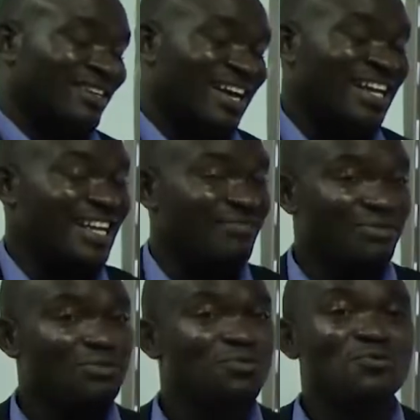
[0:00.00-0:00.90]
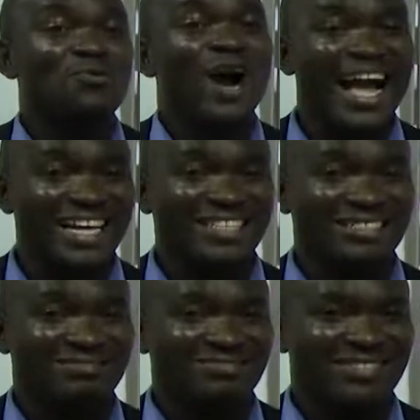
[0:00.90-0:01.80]
and even why.
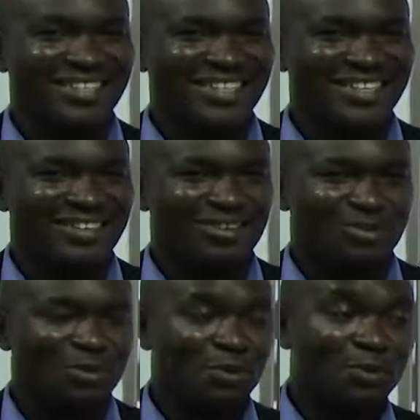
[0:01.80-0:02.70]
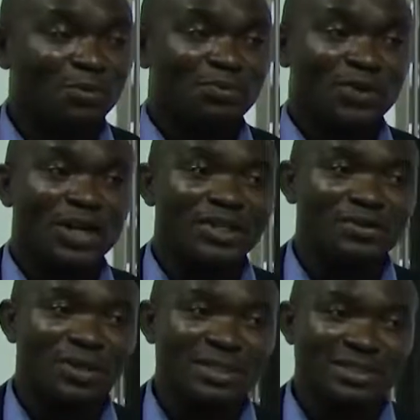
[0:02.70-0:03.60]
So the other
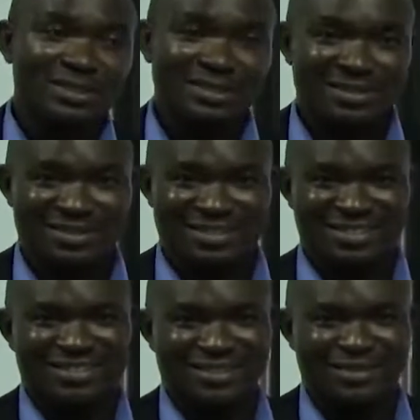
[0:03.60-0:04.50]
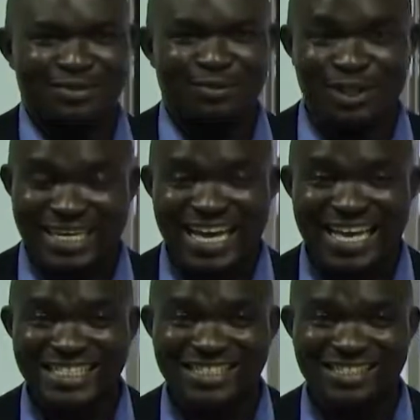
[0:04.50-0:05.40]
one, what kind,